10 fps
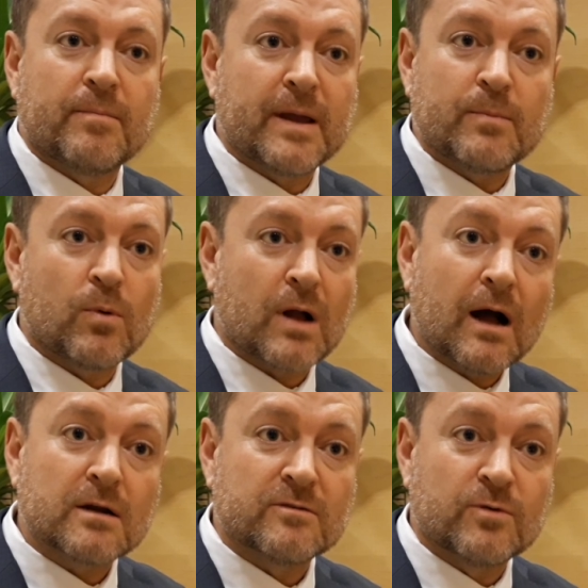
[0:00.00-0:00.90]
people
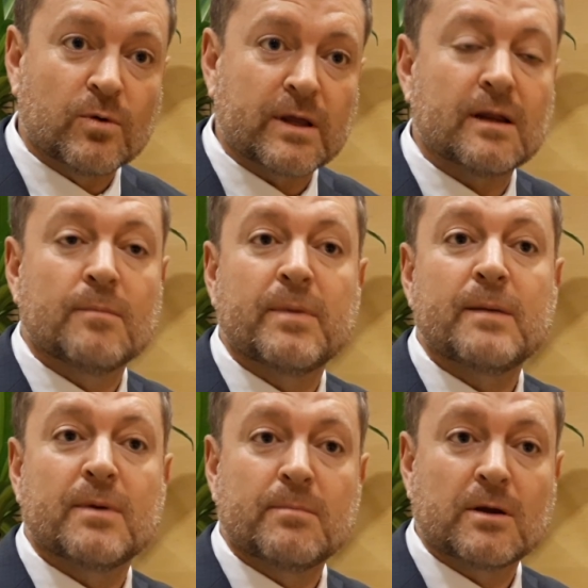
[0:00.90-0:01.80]
can't afford it and
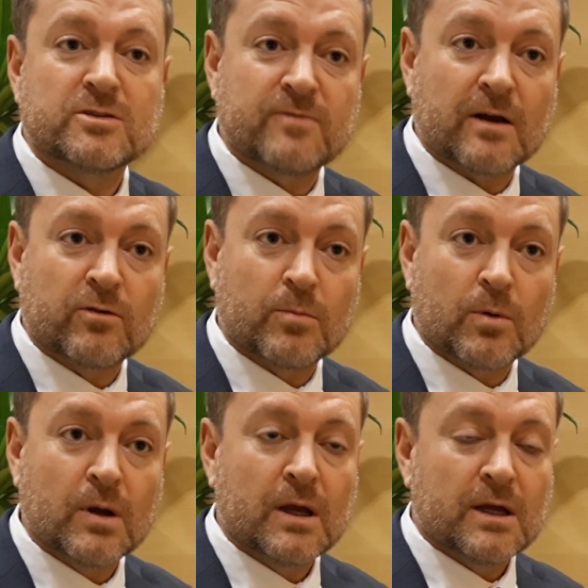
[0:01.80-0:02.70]
people are most vulnerable.